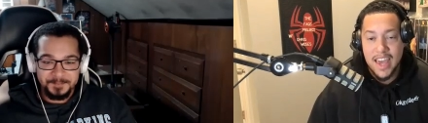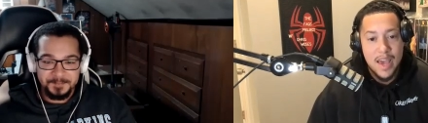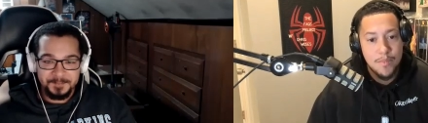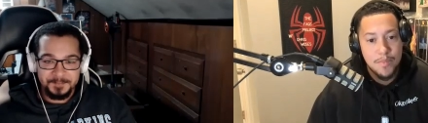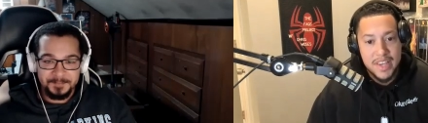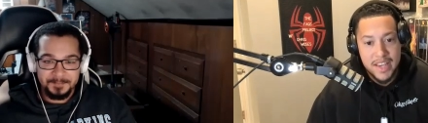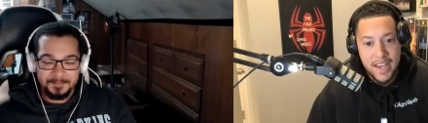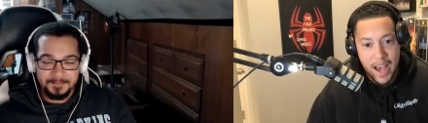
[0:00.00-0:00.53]

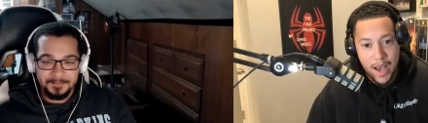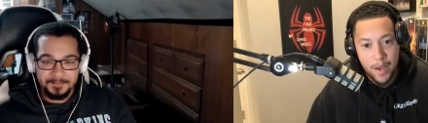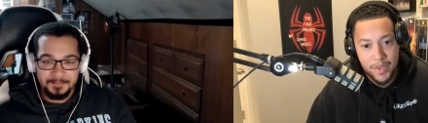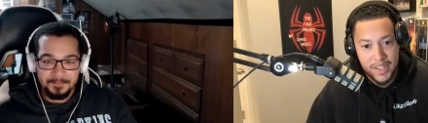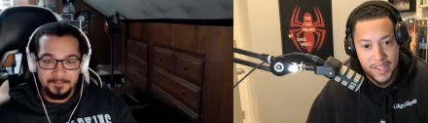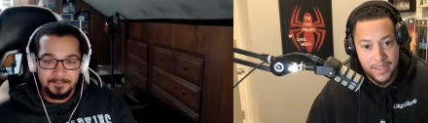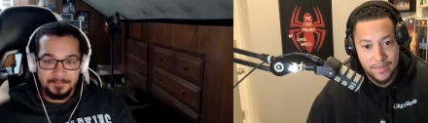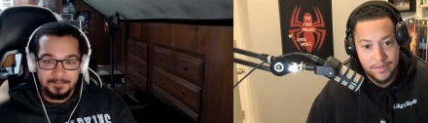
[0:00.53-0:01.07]
Speaker 1: campy
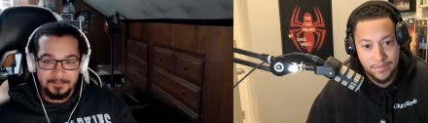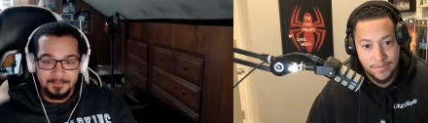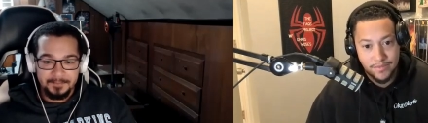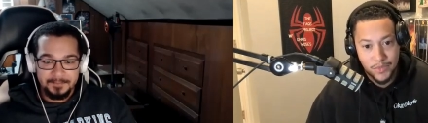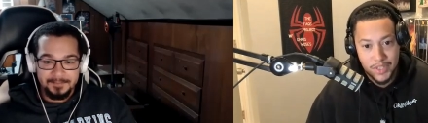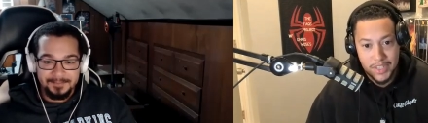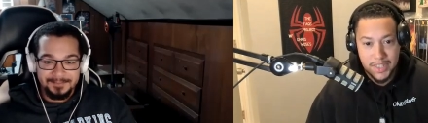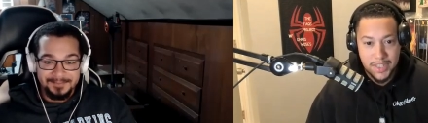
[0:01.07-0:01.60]
comedy
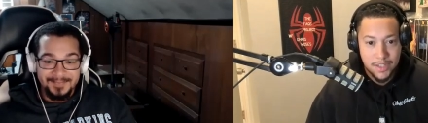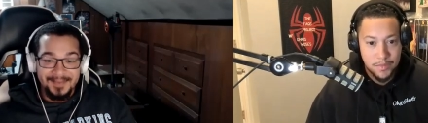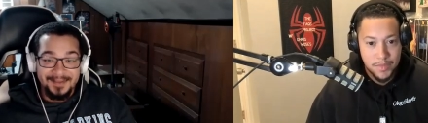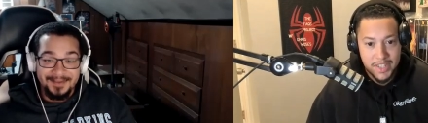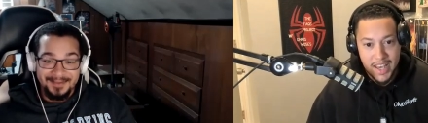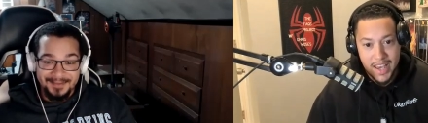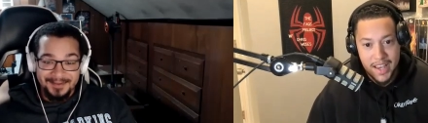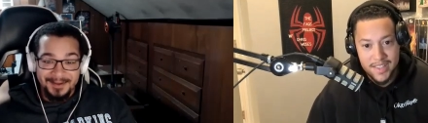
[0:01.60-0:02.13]
with a
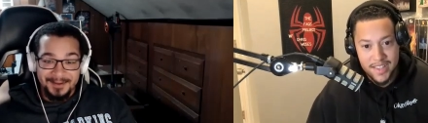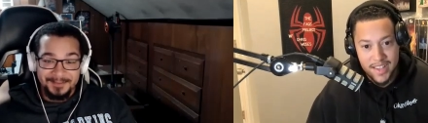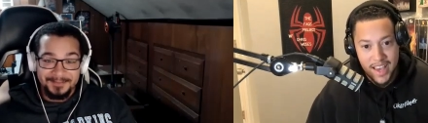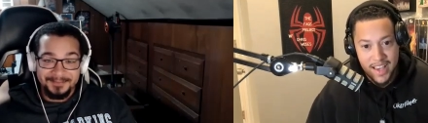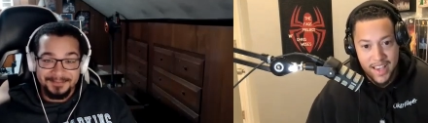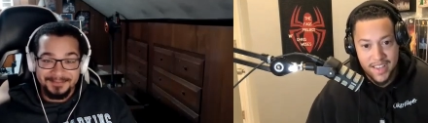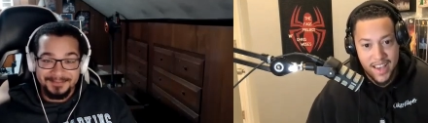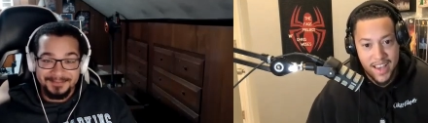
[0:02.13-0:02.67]
little bit
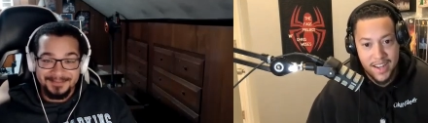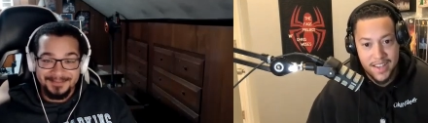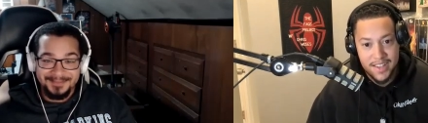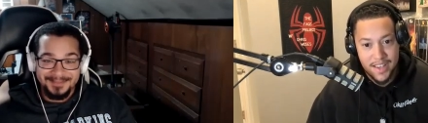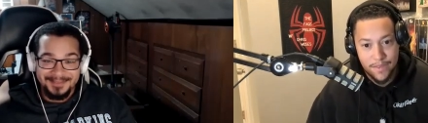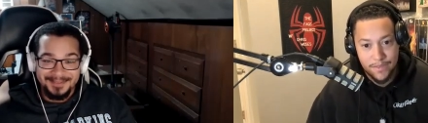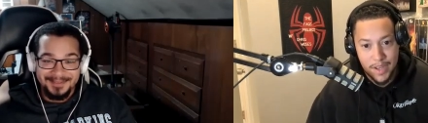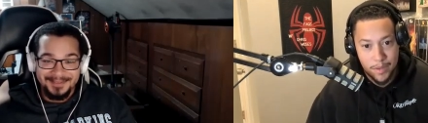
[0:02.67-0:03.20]
yeah. of
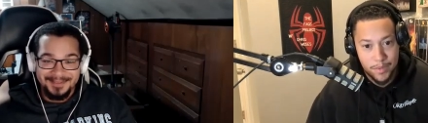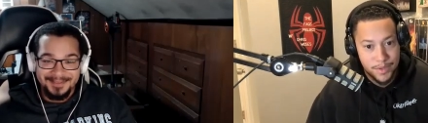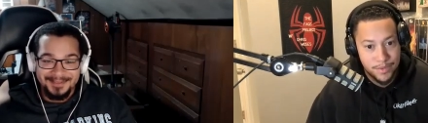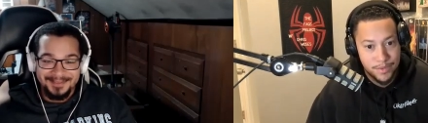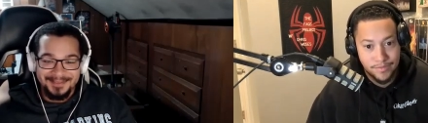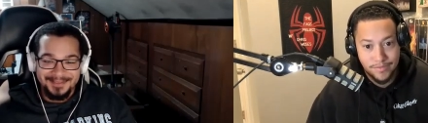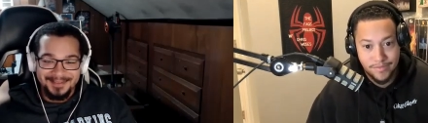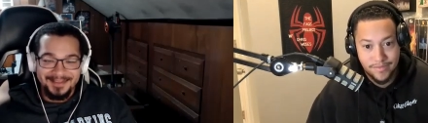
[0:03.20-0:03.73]

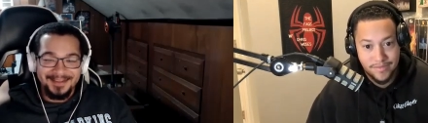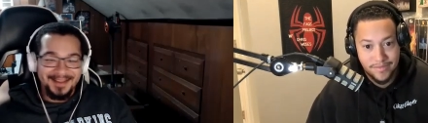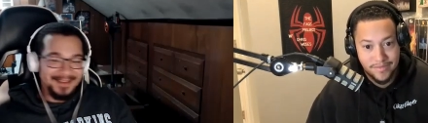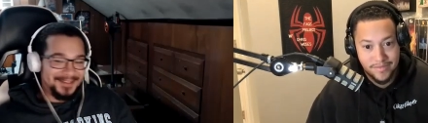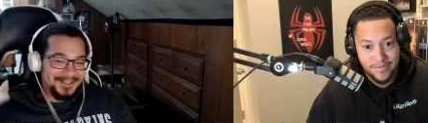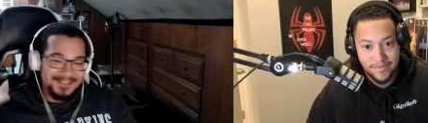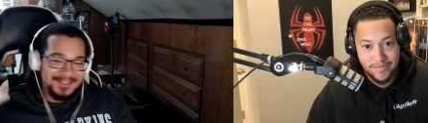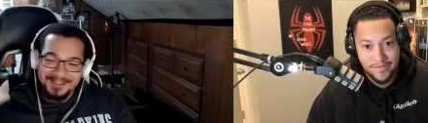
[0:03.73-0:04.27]
NSFW.
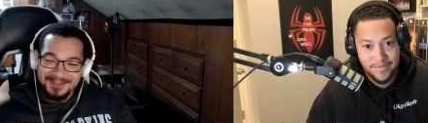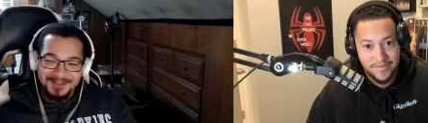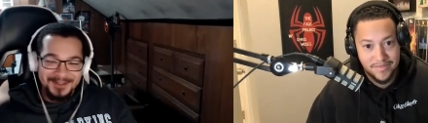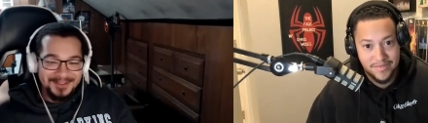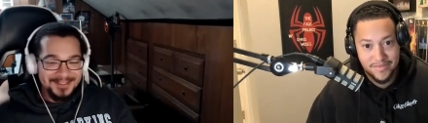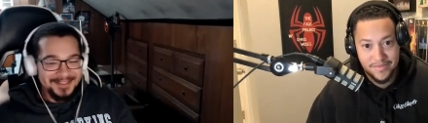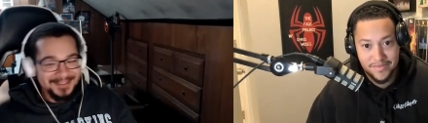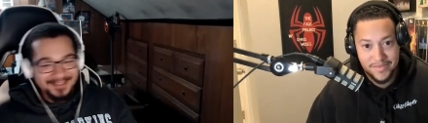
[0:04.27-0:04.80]
Uh, just a
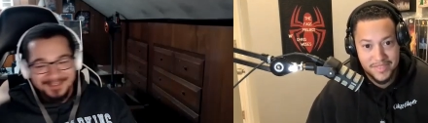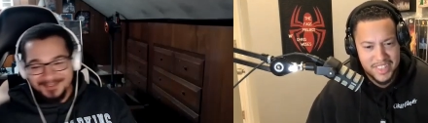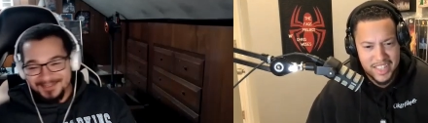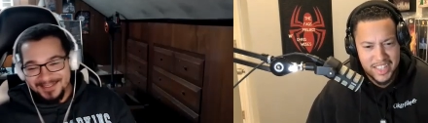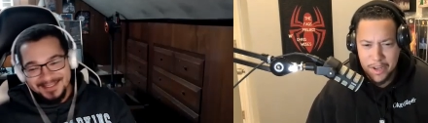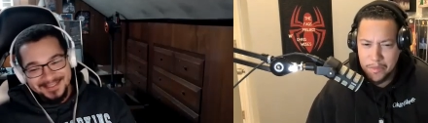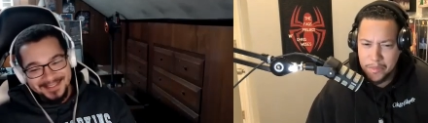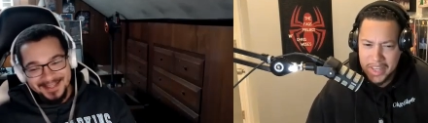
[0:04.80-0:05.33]
little, just a little
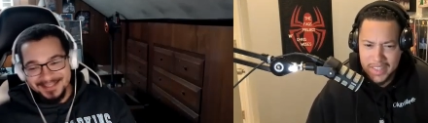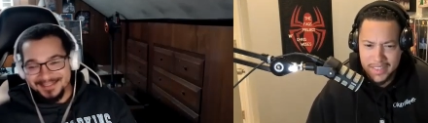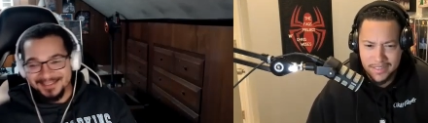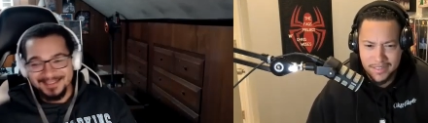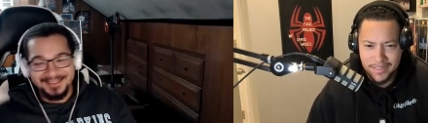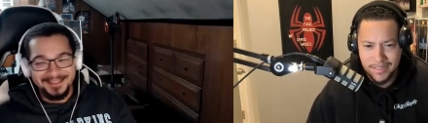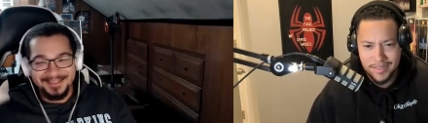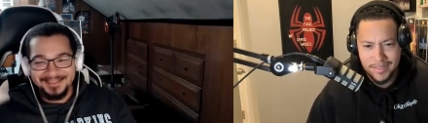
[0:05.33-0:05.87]
bit a of sexy,
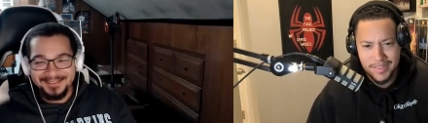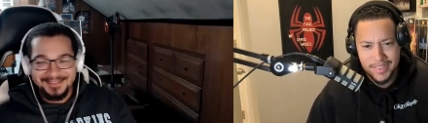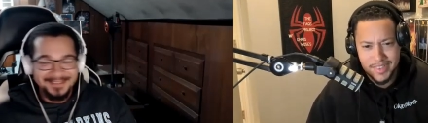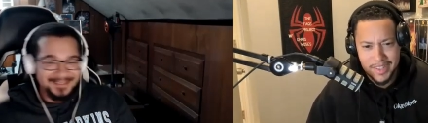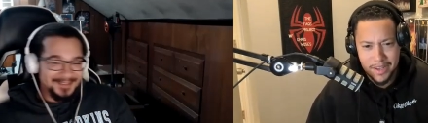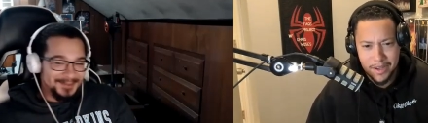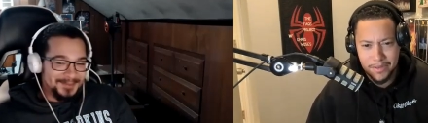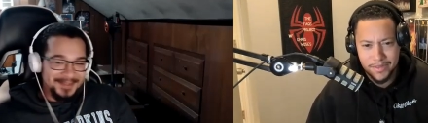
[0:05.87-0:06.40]
bit. you know,
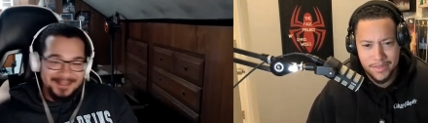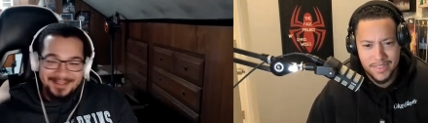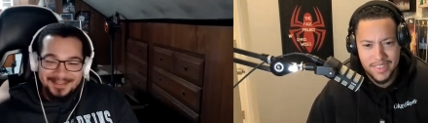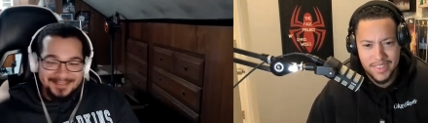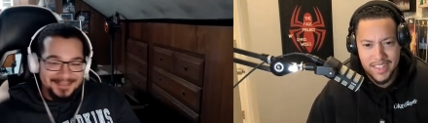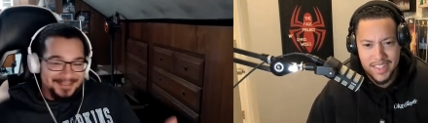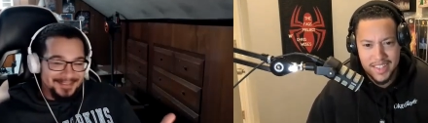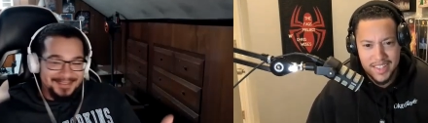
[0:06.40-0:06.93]
Speaker 2: just a little no. bit.
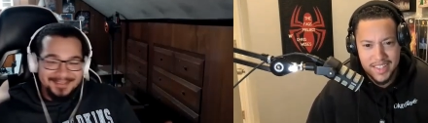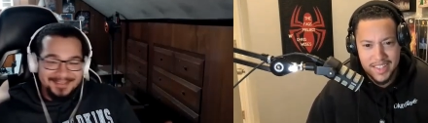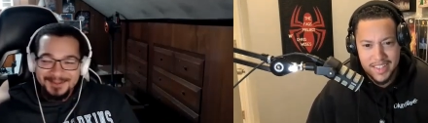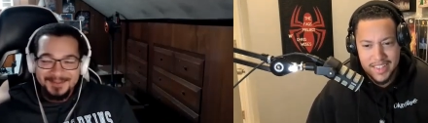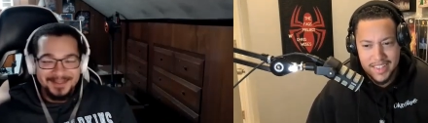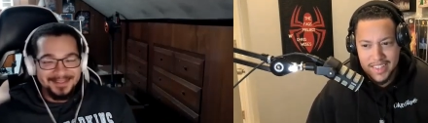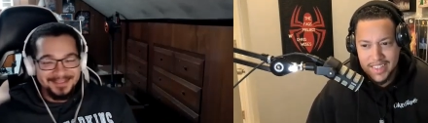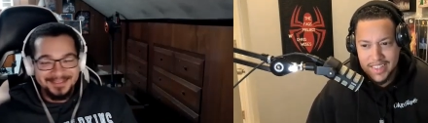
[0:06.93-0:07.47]
That's like, all
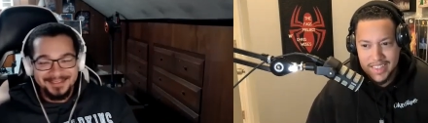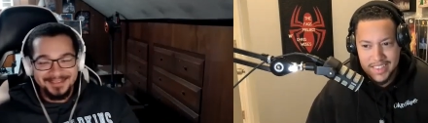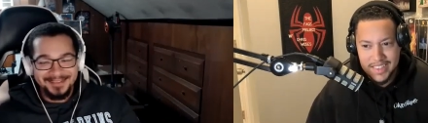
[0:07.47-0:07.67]
right, buddy.